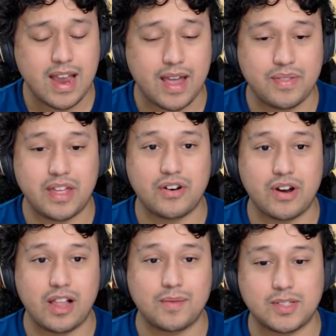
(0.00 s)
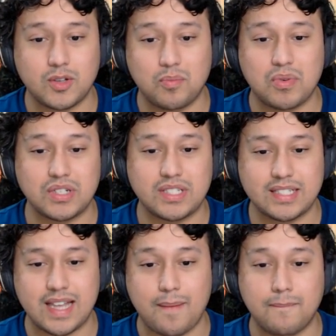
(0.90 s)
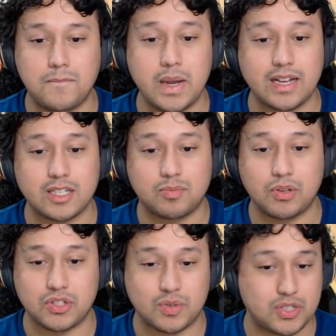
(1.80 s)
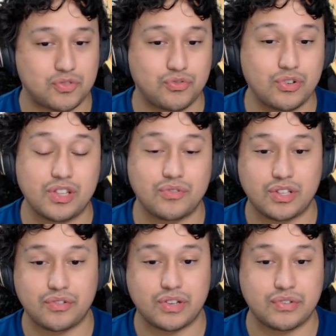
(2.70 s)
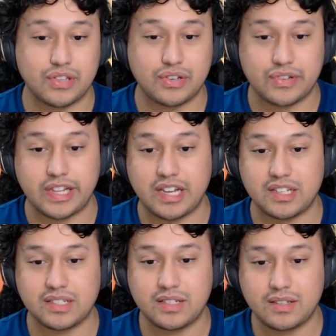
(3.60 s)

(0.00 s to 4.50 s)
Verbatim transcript: and then her elemental burst is that big explosion, which is really, really, really, really, really nice.